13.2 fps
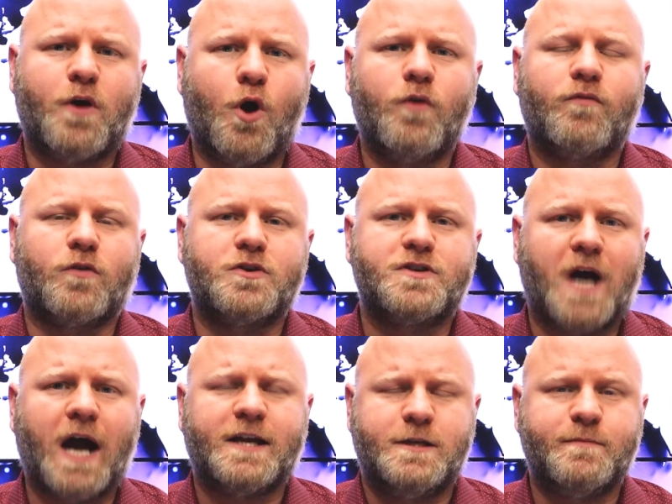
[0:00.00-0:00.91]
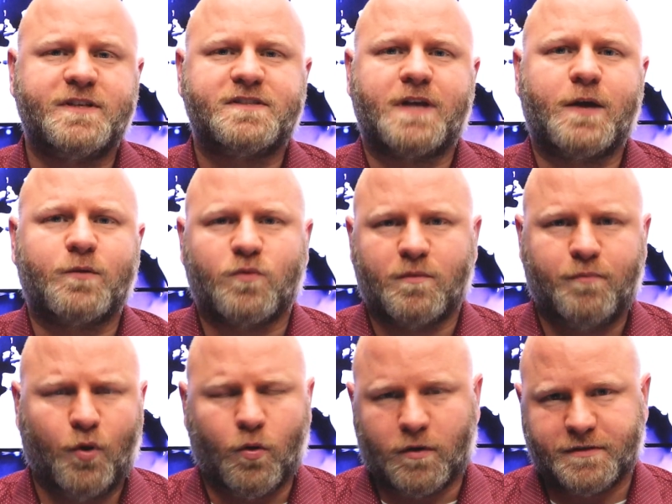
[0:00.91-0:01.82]
over documents and
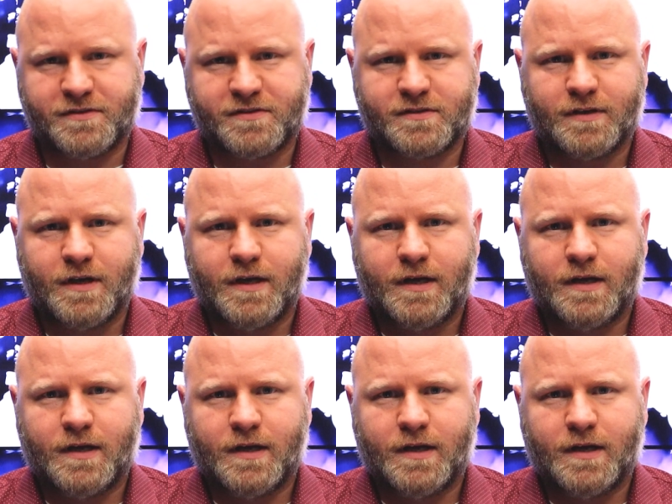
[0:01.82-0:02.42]
reports